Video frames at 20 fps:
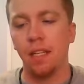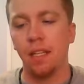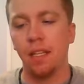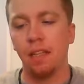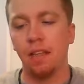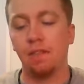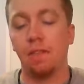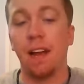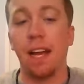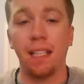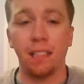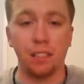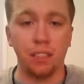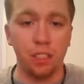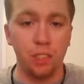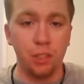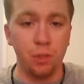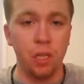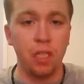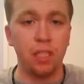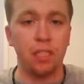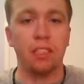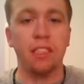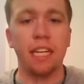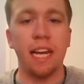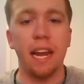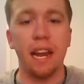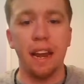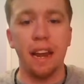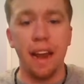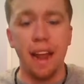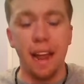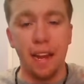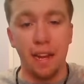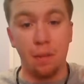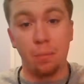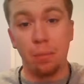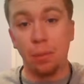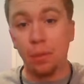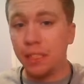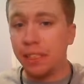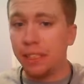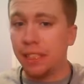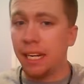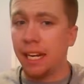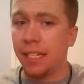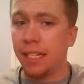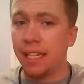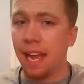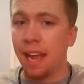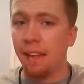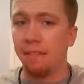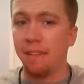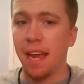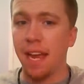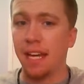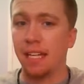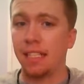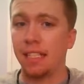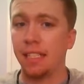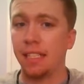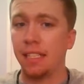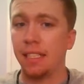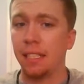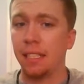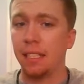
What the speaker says: the faster you understand that and appreciate that fact,